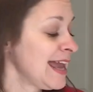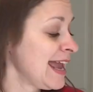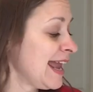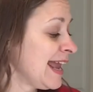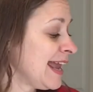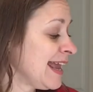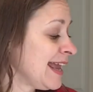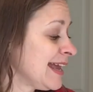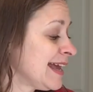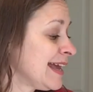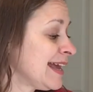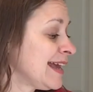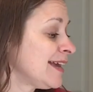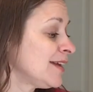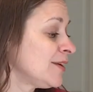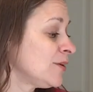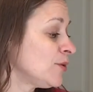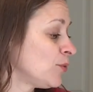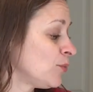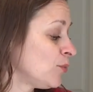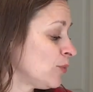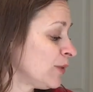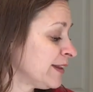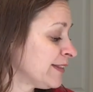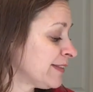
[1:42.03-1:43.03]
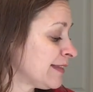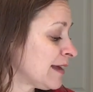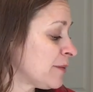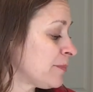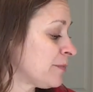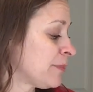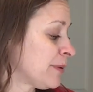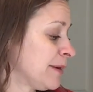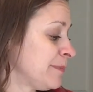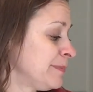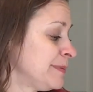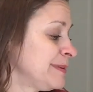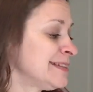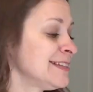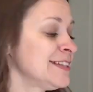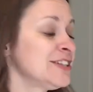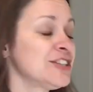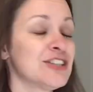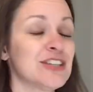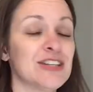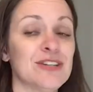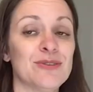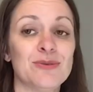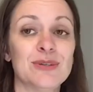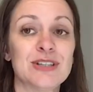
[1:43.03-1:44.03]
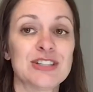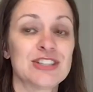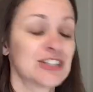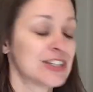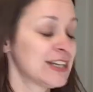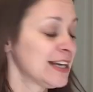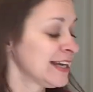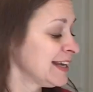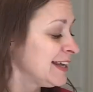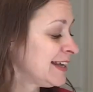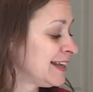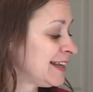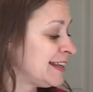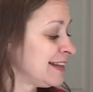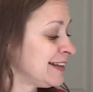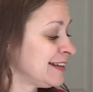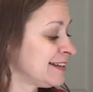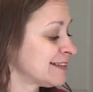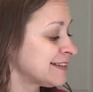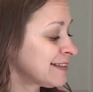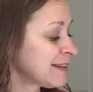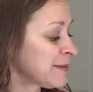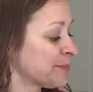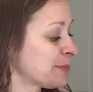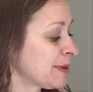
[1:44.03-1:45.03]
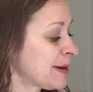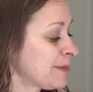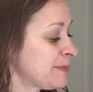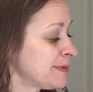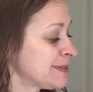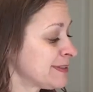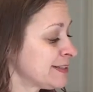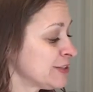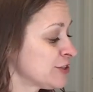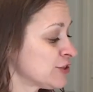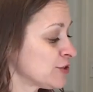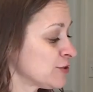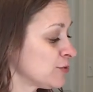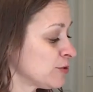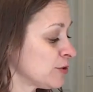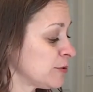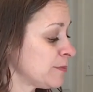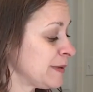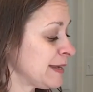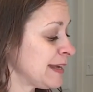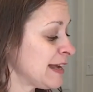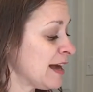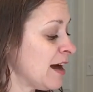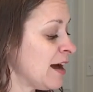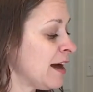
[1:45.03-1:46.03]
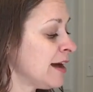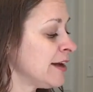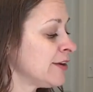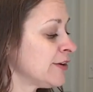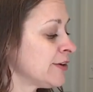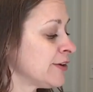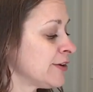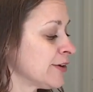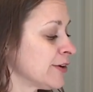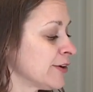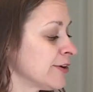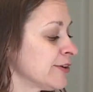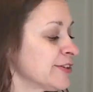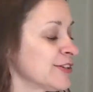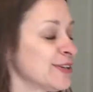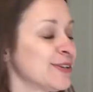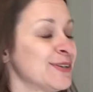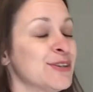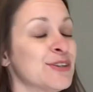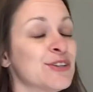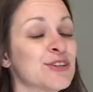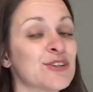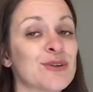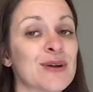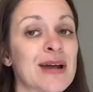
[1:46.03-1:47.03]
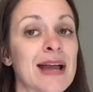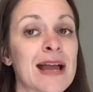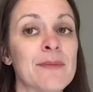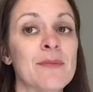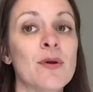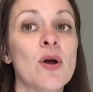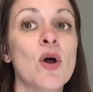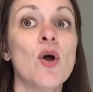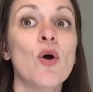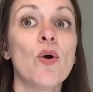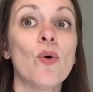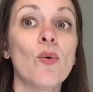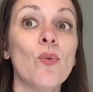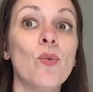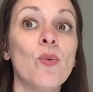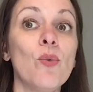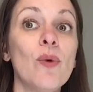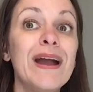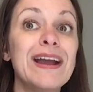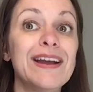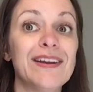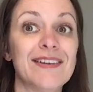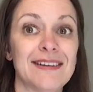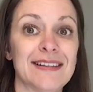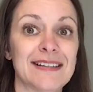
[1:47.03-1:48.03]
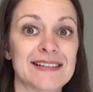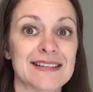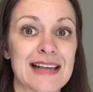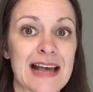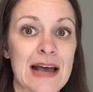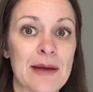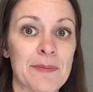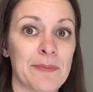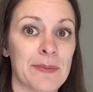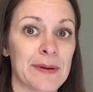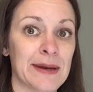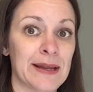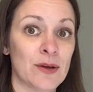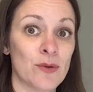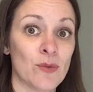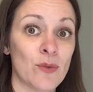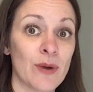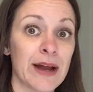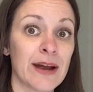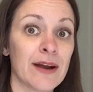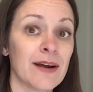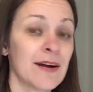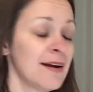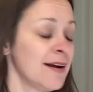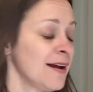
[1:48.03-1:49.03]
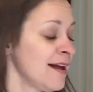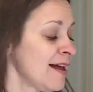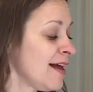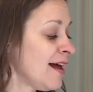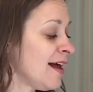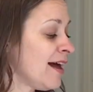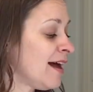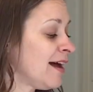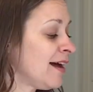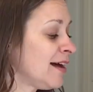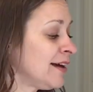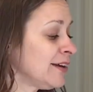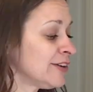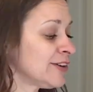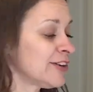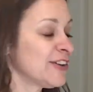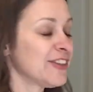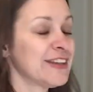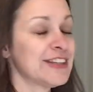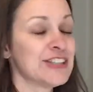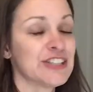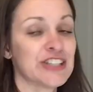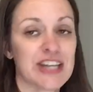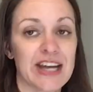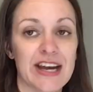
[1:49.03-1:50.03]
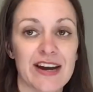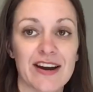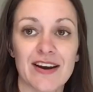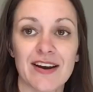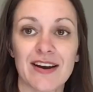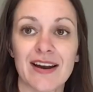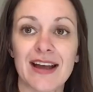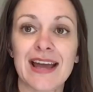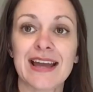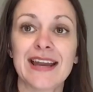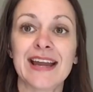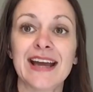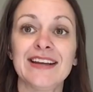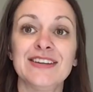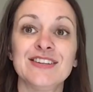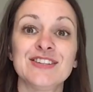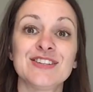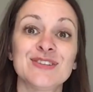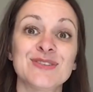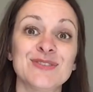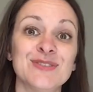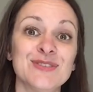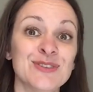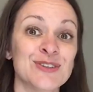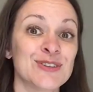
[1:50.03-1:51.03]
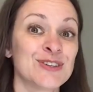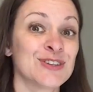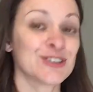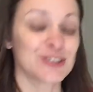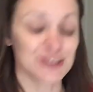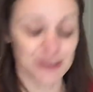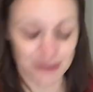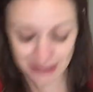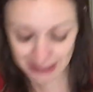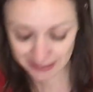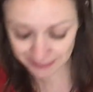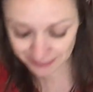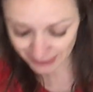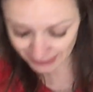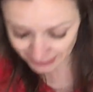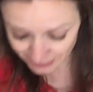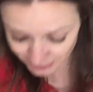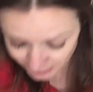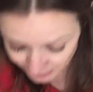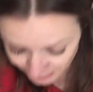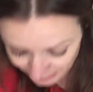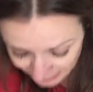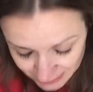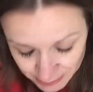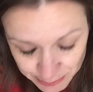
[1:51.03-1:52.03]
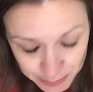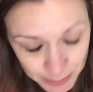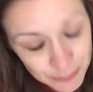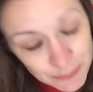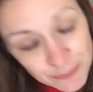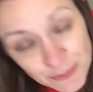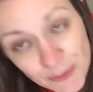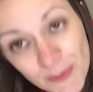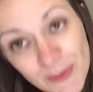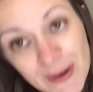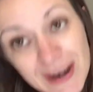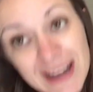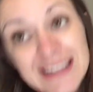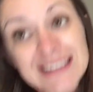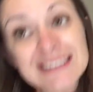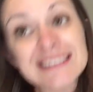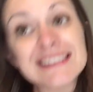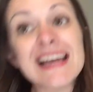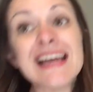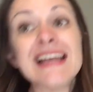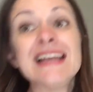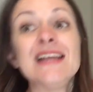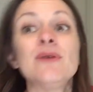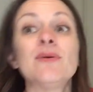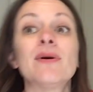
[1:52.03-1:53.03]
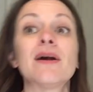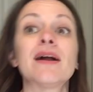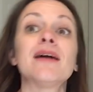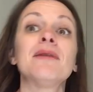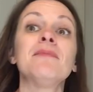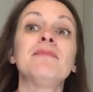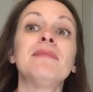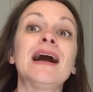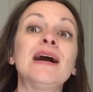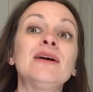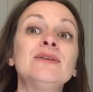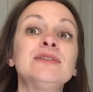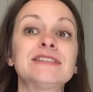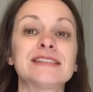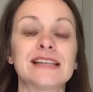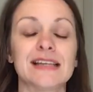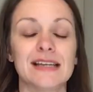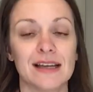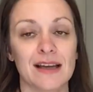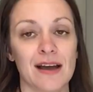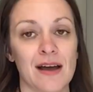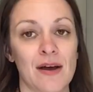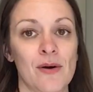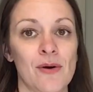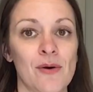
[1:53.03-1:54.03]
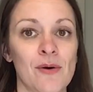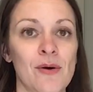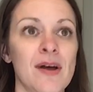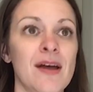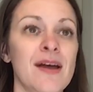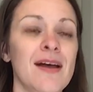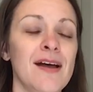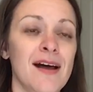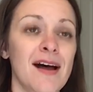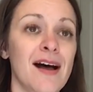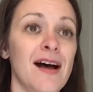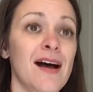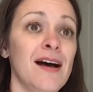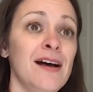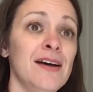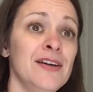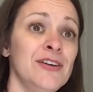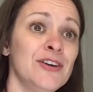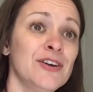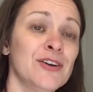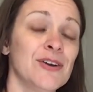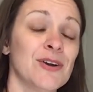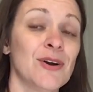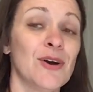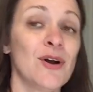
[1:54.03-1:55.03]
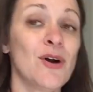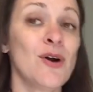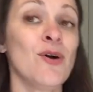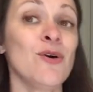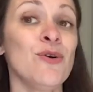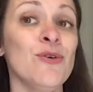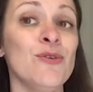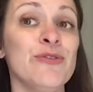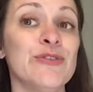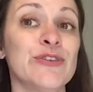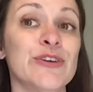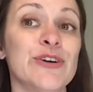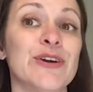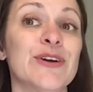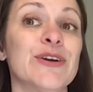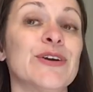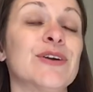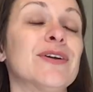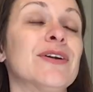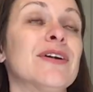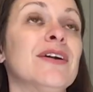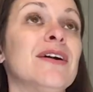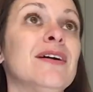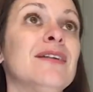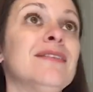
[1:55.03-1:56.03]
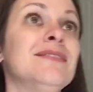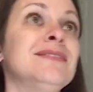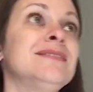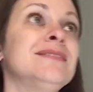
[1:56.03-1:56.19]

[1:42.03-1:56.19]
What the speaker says: and with a preposition, which is the preposition would be under to describe where it's happening. Where? Under the chair. And I just described that to you guys before as anywhere a mouse can go. Under, over,